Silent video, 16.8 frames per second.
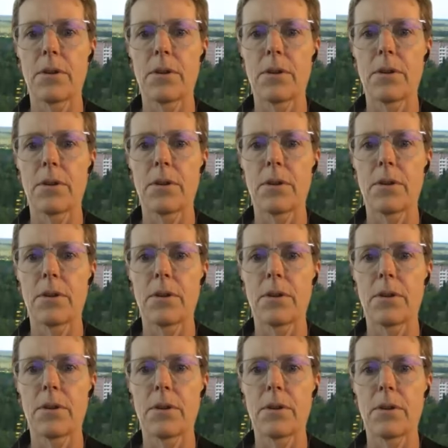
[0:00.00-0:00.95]

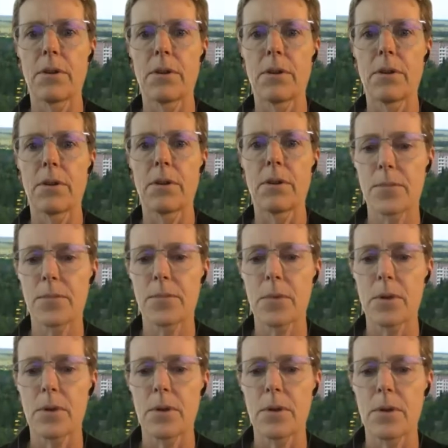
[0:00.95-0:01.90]
the
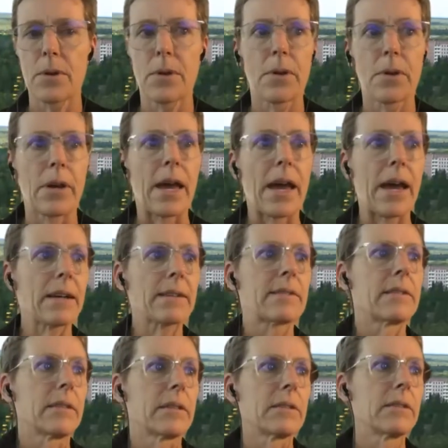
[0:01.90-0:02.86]

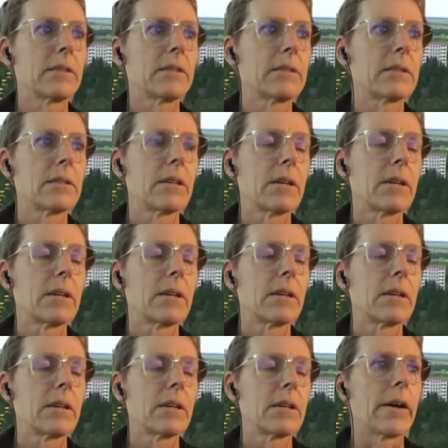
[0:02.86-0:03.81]
accident,
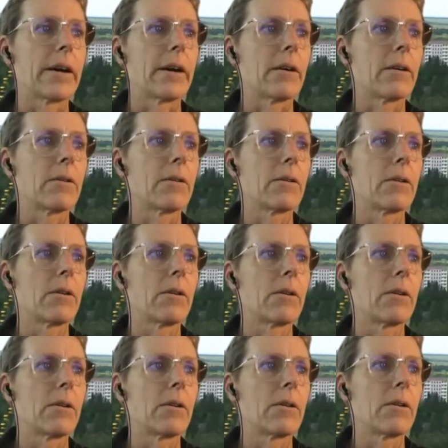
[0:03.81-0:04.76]

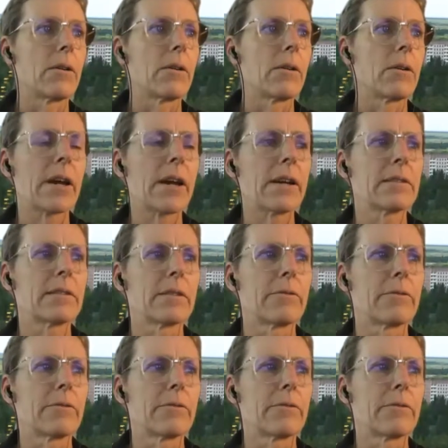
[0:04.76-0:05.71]
all kinds
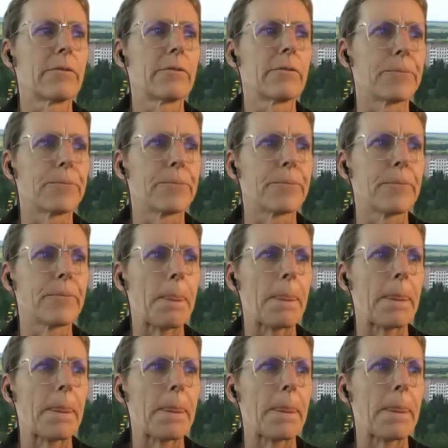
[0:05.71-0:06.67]
of,
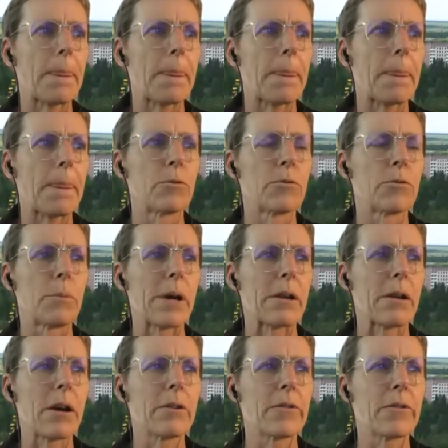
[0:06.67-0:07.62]
there was about
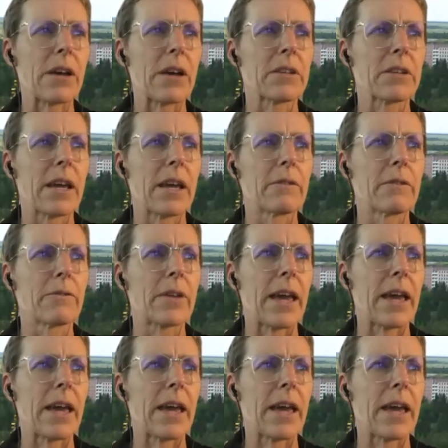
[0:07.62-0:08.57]
100,000 head of
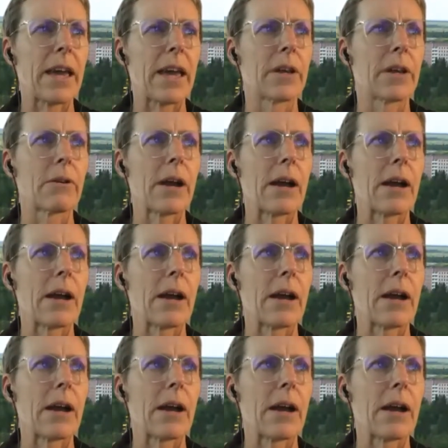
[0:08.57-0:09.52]
cattle that were out
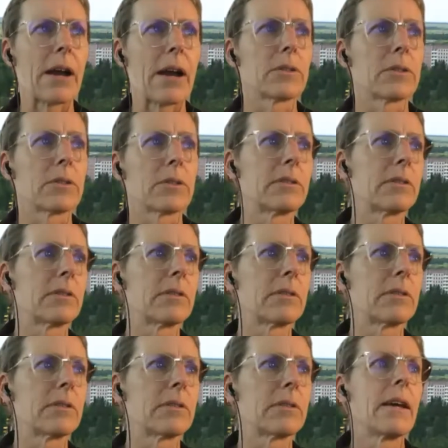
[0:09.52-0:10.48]
in the fields.
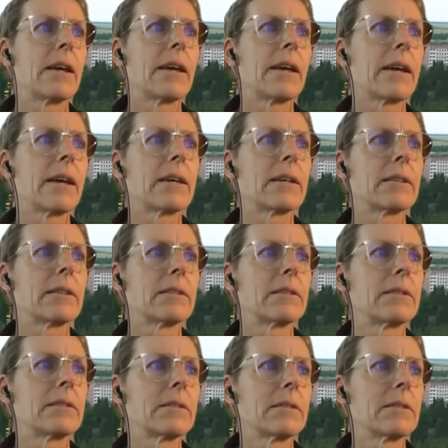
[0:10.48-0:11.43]
And,
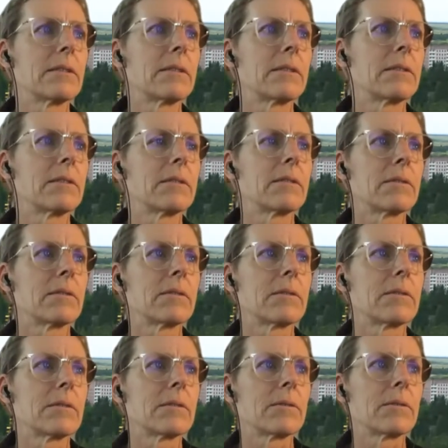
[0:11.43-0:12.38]

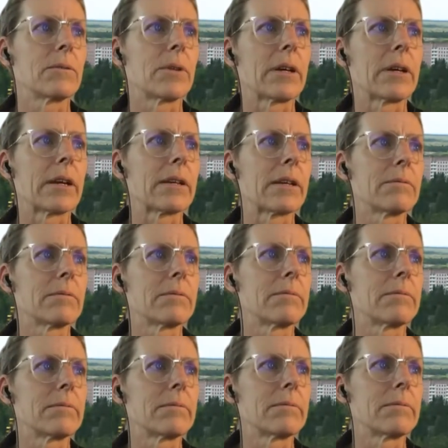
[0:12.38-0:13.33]
well,
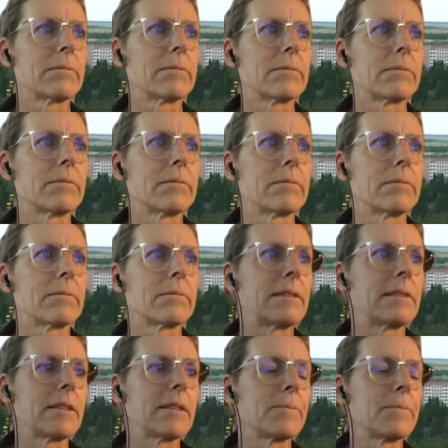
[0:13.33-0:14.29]
yeah, let's
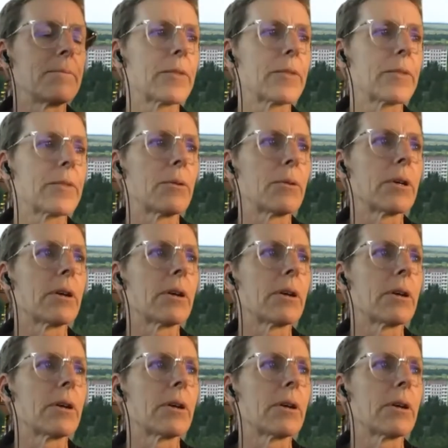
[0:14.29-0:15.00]
see, here we go.